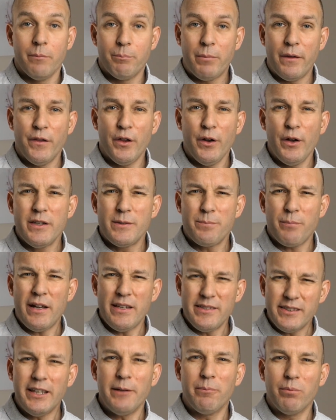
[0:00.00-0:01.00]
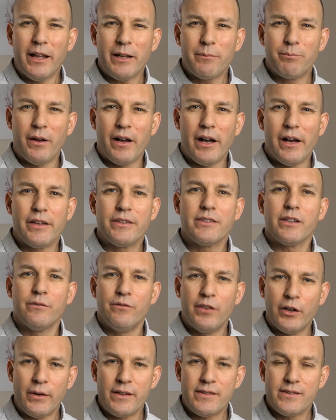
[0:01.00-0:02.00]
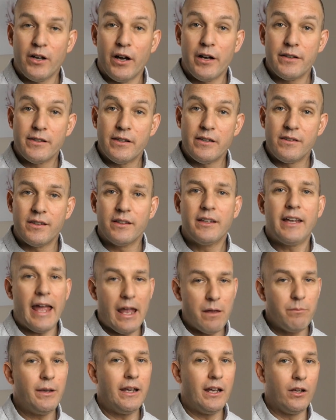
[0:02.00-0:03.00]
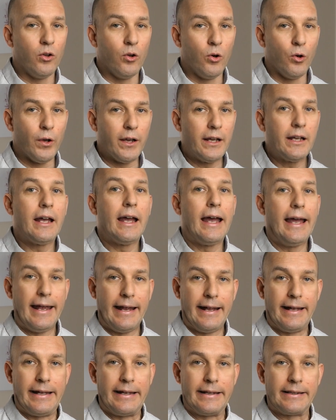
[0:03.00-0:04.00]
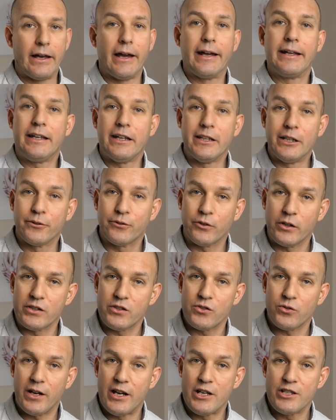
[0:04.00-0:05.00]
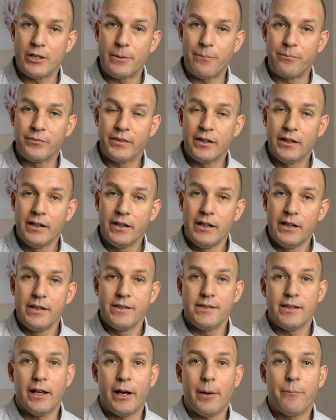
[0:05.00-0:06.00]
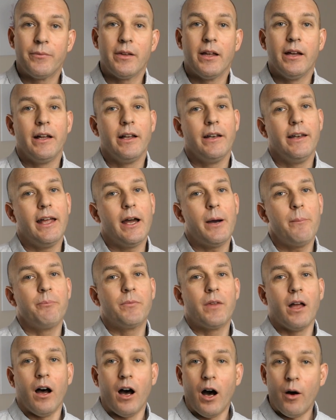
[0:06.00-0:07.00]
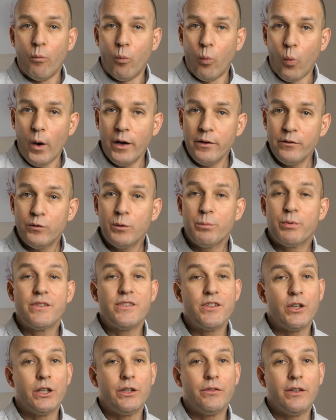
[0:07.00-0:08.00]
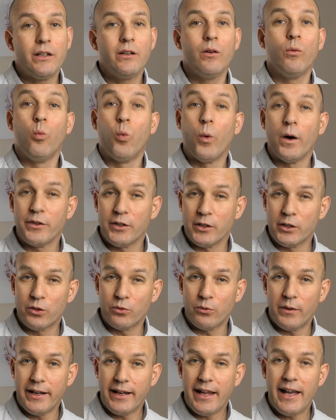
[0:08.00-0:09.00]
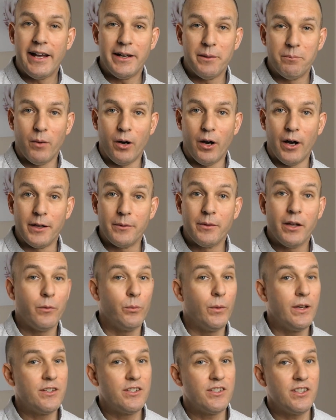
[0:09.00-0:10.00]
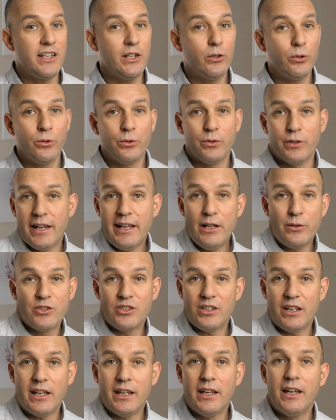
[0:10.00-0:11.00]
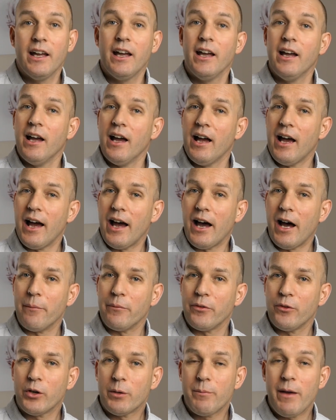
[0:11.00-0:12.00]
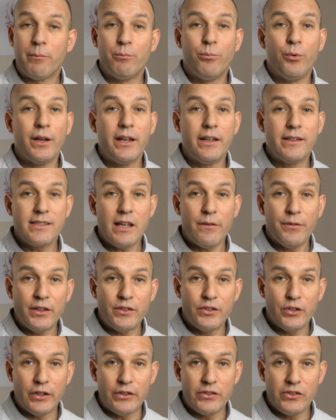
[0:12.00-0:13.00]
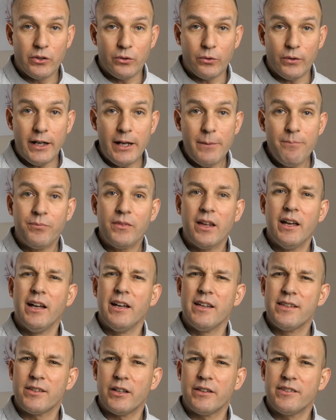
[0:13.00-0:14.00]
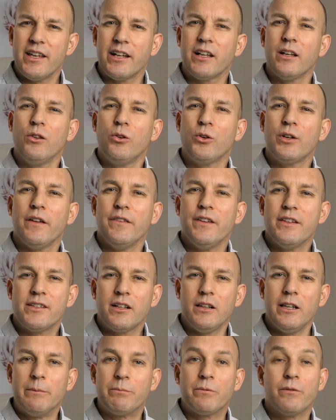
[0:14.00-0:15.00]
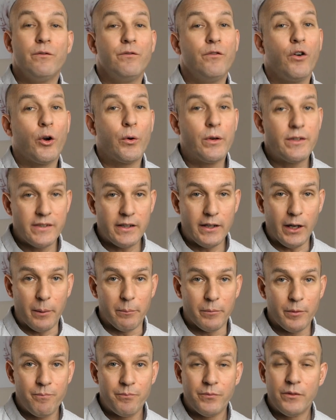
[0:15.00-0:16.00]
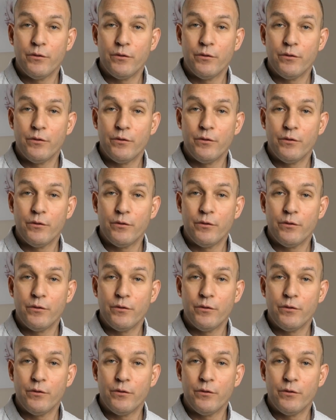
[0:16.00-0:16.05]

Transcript: But those pesky black bars of varying sizes can be annoying and I get your frustration. So now, I'm one for preserving what the creator had in mind. And when she or he or she um, thought about bringing something to the screen, so take a look at this clip from Forrest Gump.